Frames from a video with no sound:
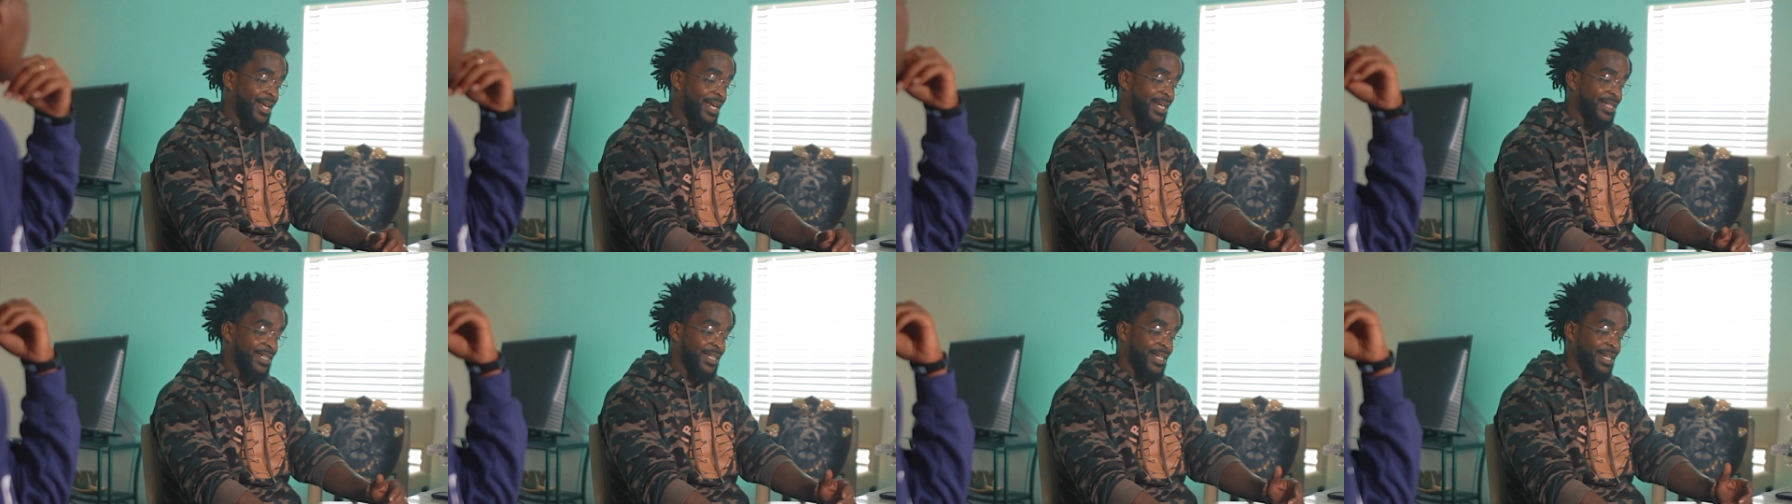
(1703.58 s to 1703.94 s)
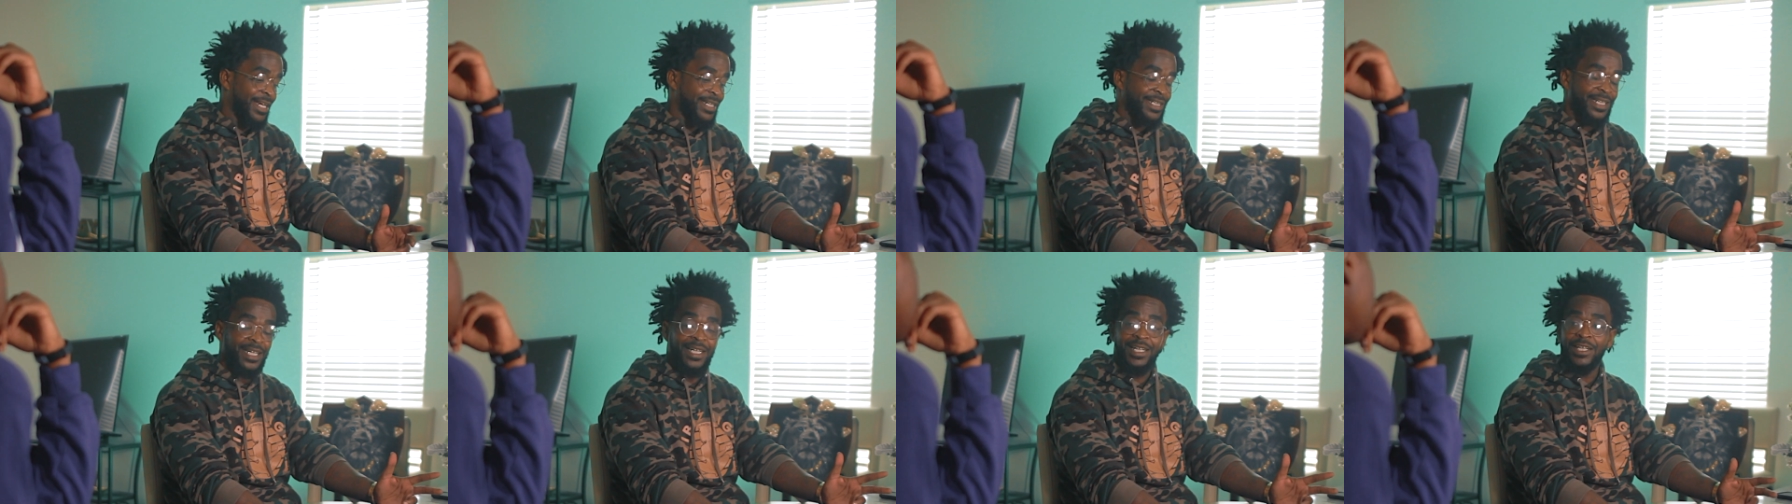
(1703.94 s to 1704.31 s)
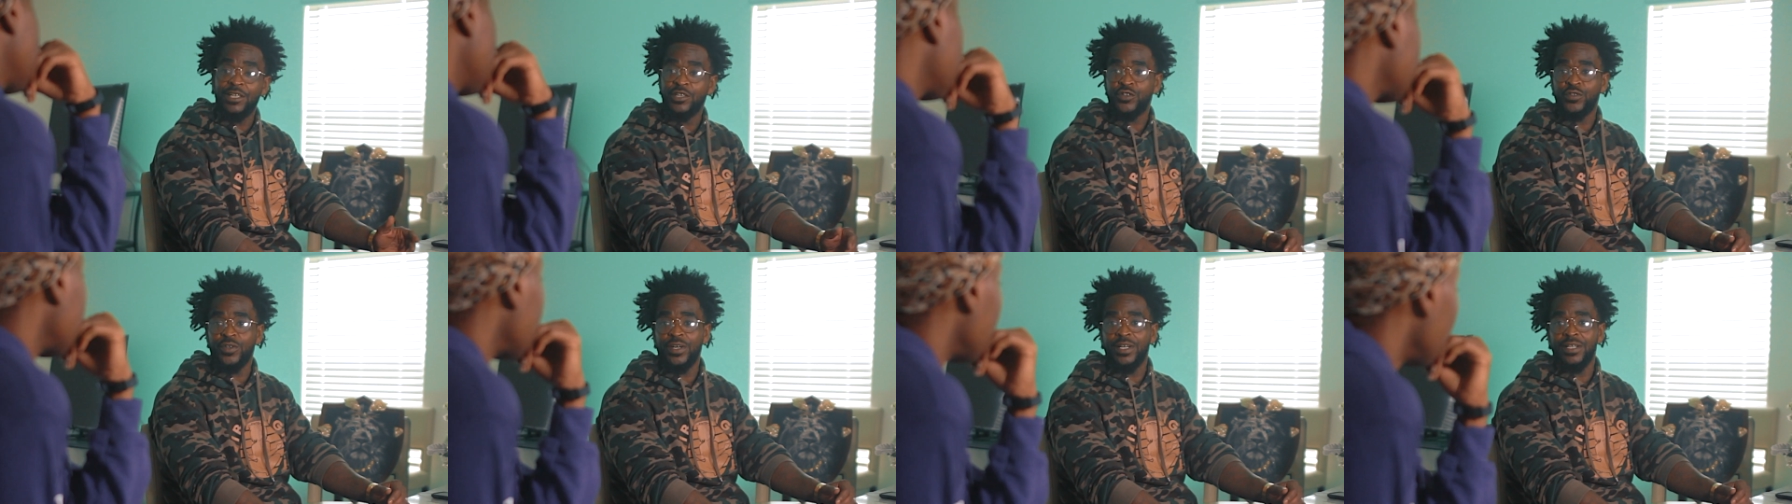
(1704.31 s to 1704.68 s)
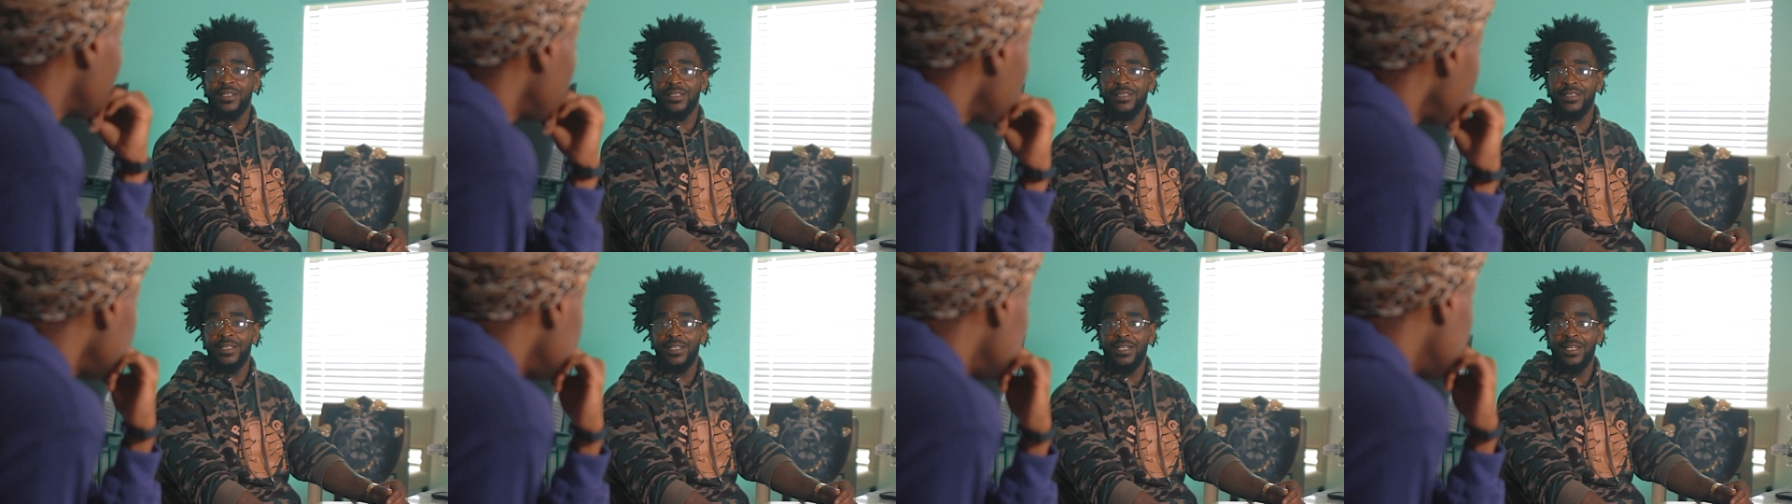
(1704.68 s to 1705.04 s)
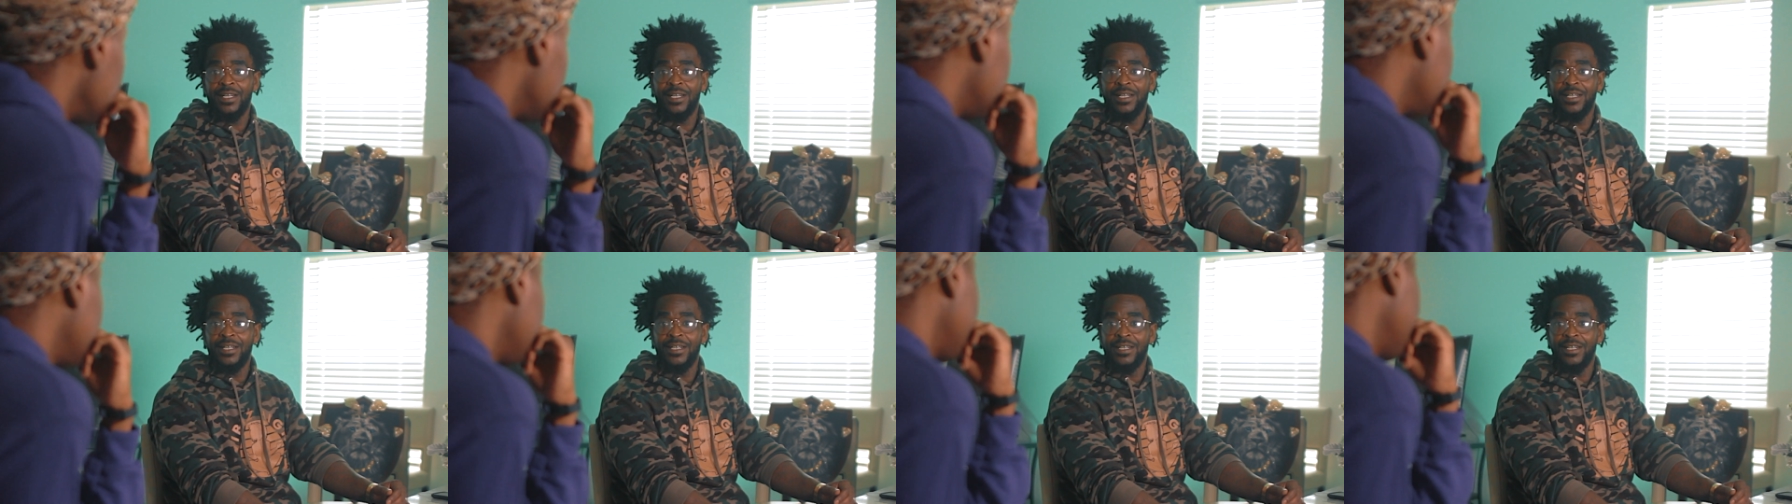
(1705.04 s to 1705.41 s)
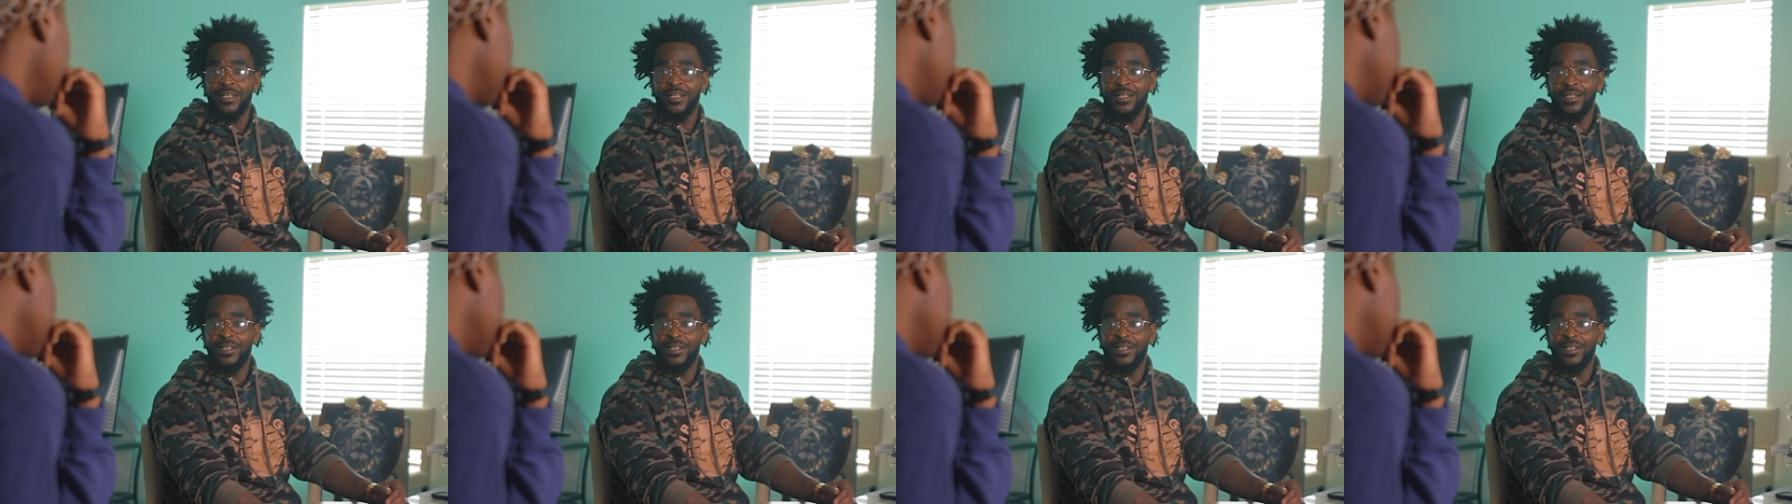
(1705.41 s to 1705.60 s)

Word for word: As, as illustrators, mm-hmm.